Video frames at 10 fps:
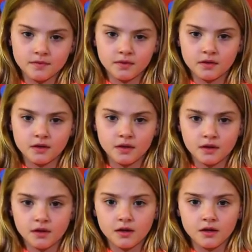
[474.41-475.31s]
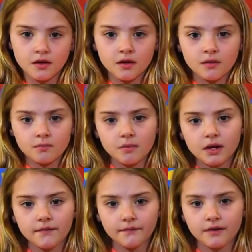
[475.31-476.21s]
think we've seen him yet.
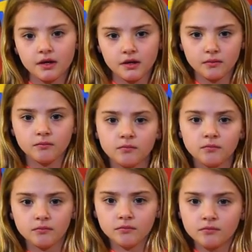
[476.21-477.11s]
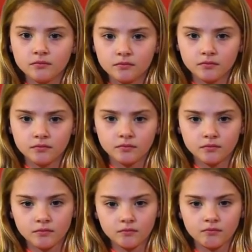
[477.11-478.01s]
Manfi. Mm, mm.
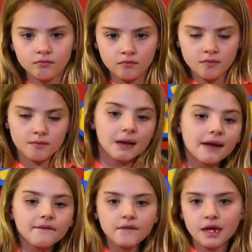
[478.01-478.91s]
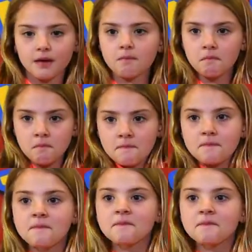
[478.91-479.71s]
And Mega.